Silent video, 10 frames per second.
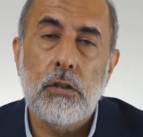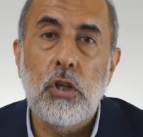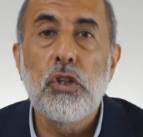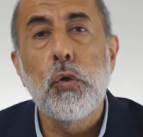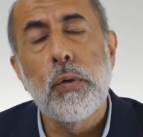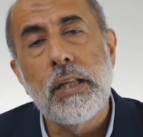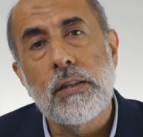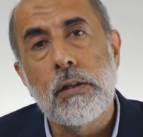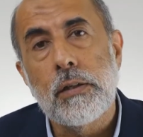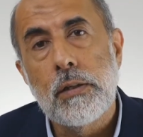the new
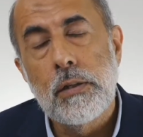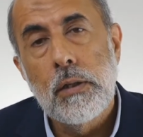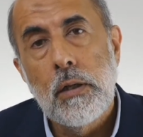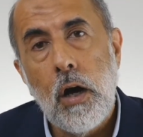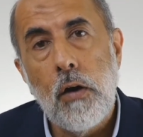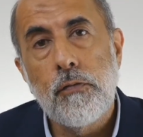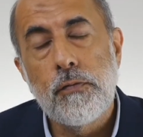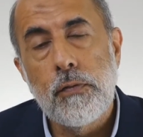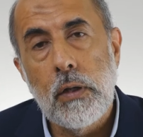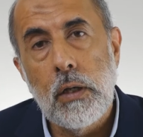leader of
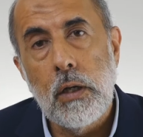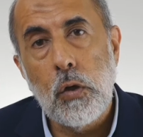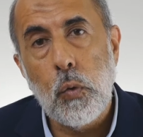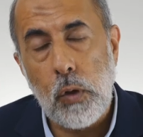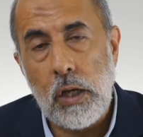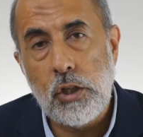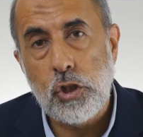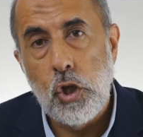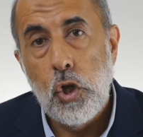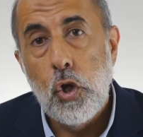Quraysh,